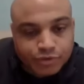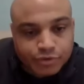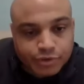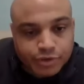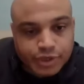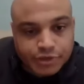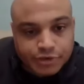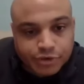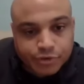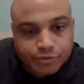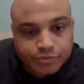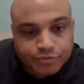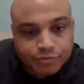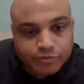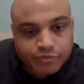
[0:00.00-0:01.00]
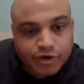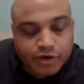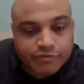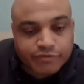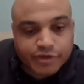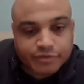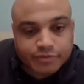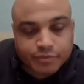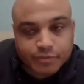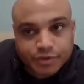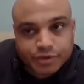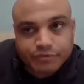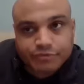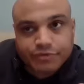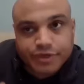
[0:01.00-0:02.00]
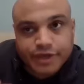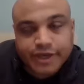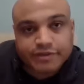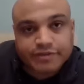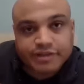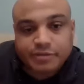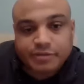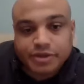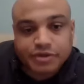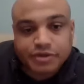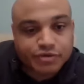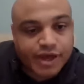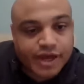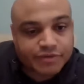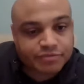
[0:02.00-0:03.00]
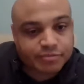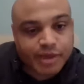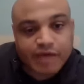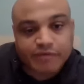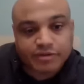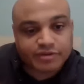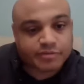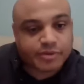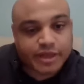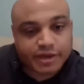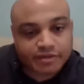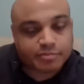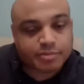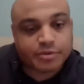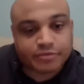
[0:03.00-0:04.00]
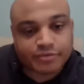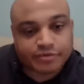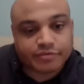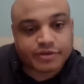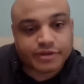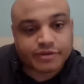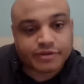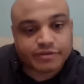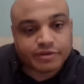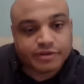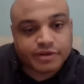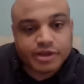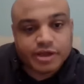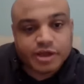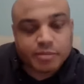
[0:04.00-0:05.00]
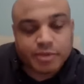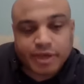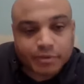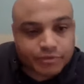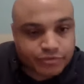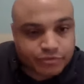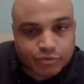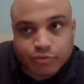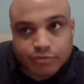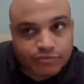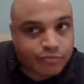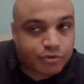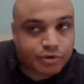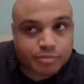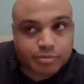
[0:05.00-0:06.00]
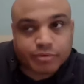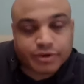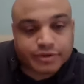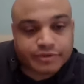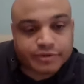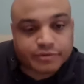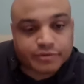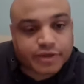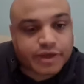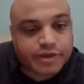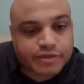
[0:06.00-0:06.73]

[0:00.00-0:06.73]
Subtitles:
you look at your own sort of offense, what do you feel like has limited you guys from having some of that explosiveness and being able to score 40 points and those kind